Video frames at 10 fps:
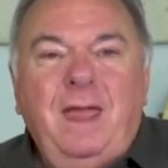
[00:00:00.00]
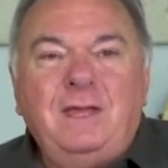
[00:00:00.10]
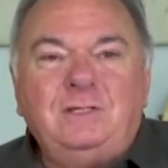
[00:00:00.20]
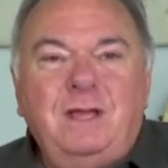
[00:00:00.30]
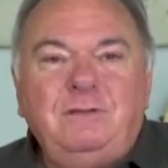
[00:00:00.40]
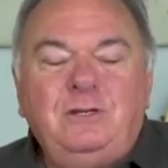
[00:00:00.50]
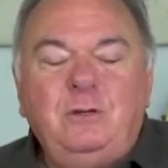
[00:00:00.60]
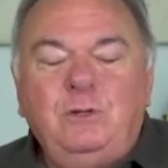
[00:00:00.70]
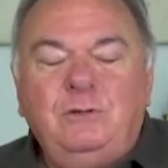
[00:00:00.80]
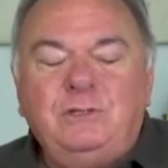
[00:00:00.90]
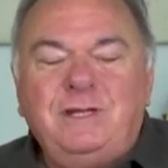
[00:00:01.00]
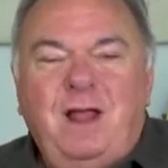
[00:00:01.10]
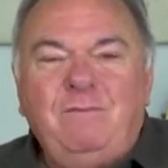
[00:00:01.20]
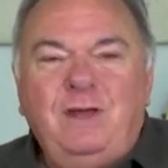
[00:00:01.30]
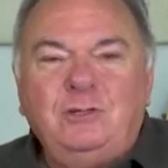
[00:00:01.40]
Has nothing to do with your
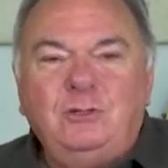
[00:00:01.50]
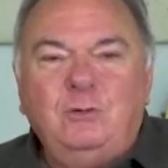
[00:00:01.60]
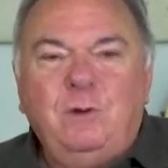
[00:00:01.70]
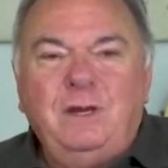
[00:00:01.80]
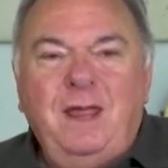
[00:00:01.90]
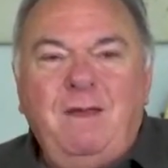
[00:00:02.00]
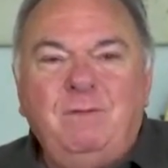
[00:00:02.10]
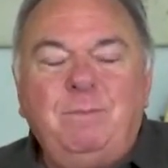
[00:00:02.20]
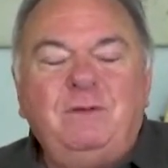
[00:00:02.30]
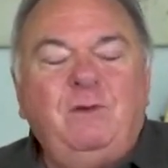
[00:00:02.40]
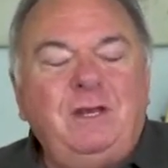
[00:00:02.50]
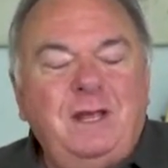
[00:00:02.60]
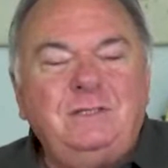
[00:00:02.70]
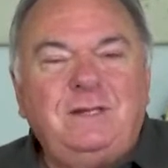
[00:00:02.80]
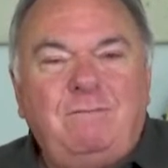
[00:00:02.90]
salvation or going to heaven, but it
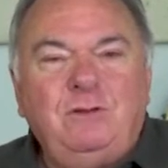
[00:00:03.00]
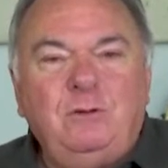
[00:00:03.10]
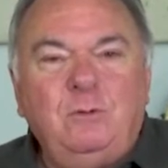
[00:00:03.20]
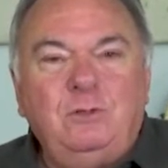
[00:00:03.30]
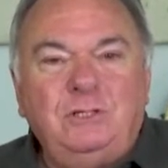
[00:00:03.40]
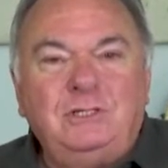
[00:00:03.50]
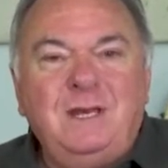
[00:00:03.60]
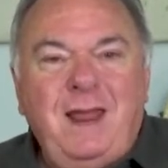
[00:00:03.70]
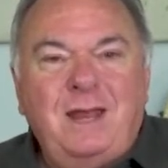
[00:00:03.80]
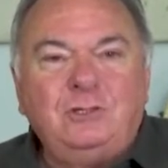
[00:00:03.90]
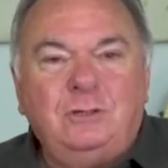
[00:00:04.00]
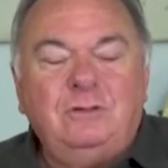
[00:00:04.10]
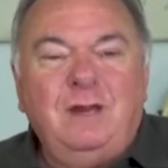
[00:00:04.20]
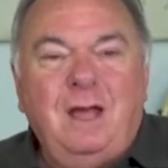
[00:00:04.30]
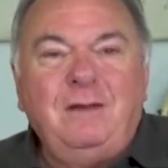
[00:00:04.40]
does have to do with just
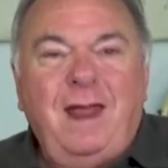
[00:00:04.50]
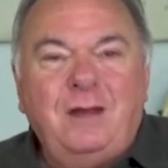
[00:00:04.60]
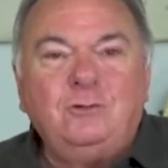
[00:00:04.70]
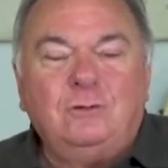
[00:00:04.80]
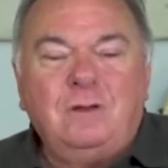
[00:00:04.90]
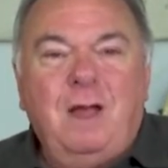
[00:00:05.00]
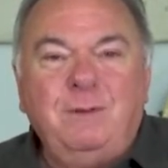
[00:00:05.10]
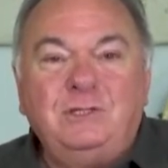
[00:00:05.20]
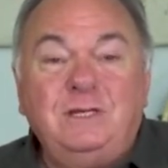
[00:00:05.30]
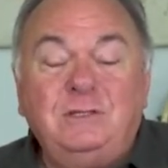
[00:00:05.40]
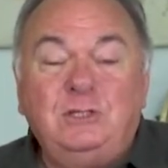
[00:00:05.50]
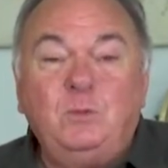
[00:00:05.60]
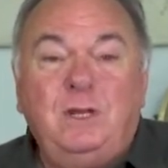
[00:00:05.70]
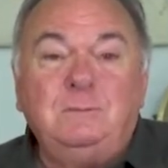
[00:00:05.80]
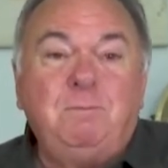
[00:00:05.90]
natural common sense
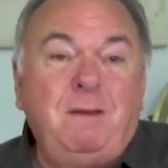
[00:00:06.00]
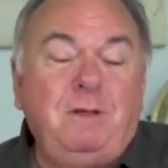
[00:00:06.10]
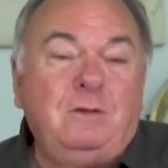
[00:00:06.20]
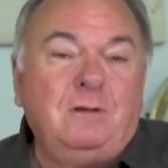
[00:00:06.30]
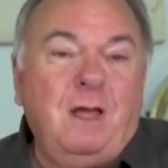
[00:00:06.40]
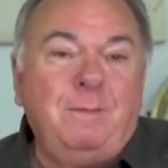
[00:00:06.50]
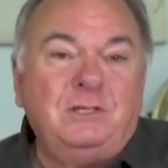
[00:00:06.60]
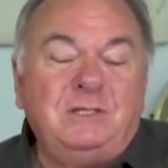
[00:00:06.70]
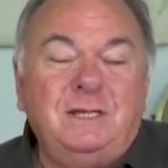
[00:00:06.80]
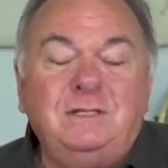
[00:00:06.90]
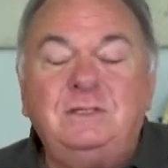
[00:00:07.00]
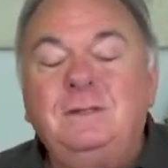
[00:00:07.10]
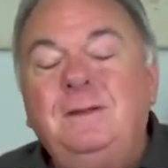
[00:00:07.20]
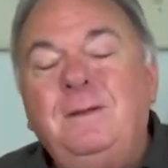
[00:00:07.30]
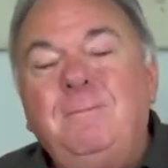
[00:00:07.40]
as well as biblical common sense
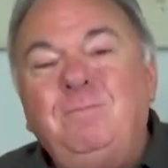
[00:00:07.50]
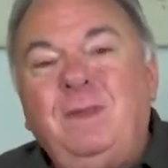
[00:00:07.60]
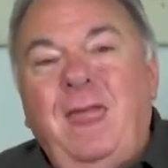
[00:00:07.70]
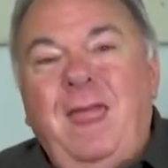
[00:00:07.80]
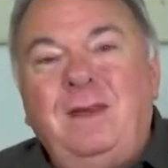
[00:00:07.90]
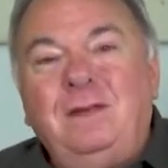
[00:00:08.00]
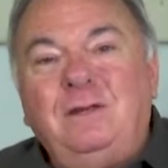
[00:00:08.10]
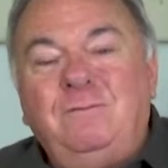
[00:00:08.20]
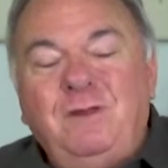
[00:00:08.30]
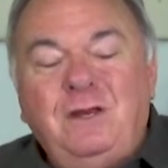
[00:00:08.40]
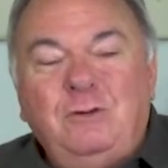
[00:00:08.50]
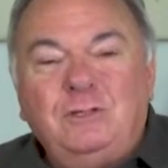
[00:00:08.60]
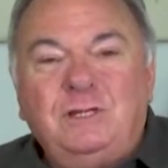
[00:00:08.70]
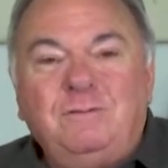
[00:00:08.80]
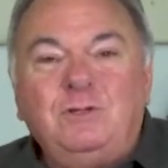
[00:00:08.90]
and defending
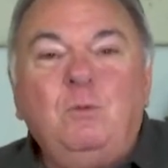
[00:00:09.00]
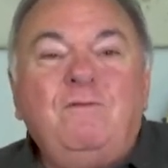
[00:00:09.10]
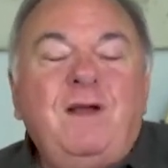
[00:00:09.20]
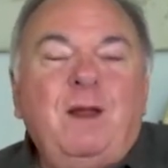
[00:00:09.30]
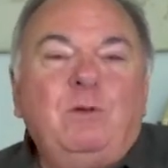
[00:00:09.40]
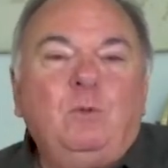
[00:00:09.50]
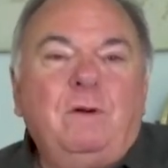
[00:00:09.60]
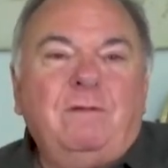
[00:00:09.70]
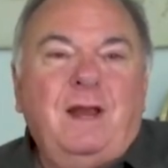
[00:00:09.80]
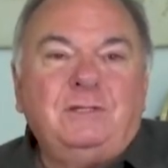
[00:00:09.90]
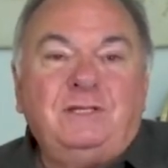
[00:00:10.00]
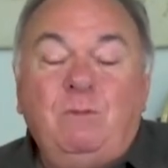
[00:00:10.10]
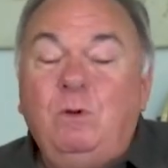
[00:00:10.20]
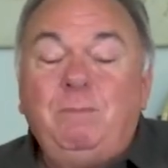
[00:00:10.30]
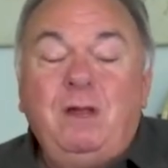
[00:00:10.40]
yourself. So we'll find out what the Word of God has to
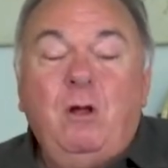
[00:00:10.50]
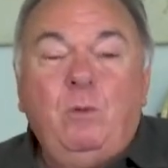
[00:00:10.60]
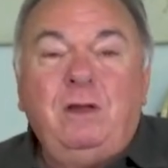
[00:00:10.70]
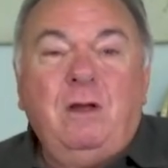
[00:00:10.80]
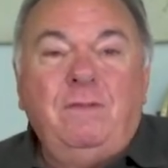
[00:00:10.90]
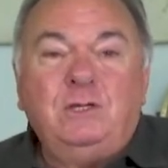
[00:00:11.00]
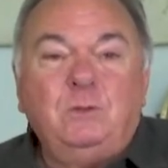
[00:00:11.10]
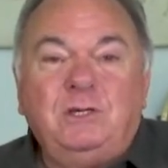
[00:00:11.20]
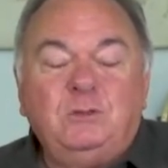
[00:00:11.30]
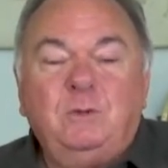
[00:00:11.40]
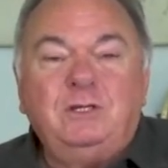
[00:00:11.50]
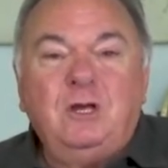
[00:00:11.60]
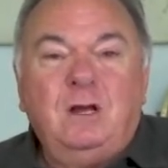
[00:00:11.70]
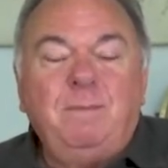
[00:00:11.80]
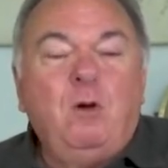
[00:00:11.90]
say. We'll be all week on this one because we're going to
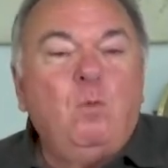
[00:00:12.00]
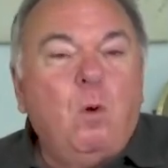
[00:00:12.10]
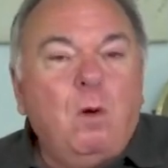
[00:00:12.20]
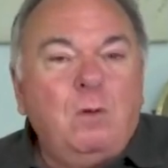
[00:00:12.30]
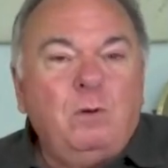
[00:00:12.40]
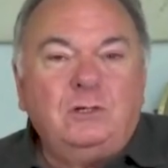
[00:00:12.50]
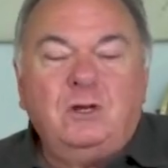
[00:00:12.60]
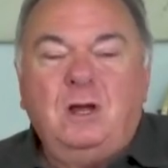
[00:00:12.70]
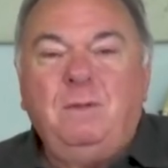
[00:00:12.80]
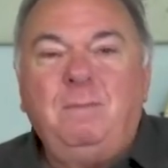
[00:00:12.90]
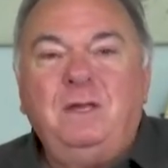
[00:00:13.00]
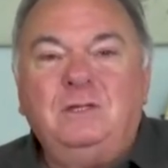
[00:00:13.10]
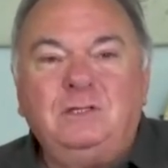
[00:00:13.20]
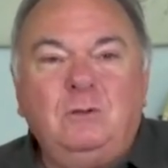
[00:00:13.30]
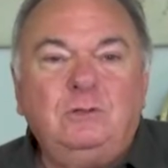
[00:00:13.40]
talk about war. We're going to talk about being
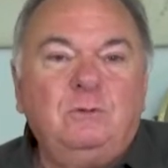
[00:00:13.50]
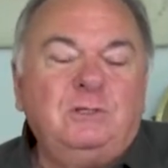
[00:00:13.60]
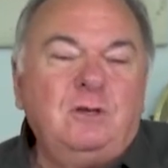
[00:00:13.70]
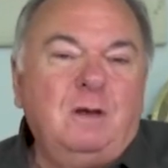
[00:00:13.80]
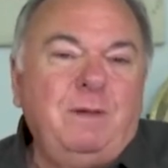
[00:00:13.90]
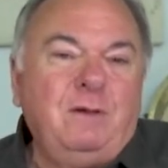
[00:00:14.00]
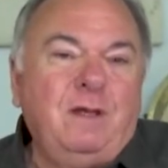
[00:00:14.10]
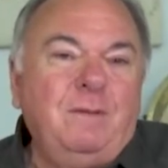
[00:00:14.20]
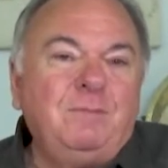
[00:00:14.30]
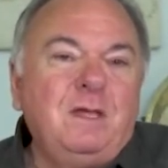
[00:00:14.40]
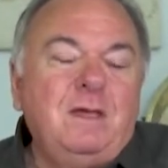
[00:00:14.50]
a soldier. We're going to talk about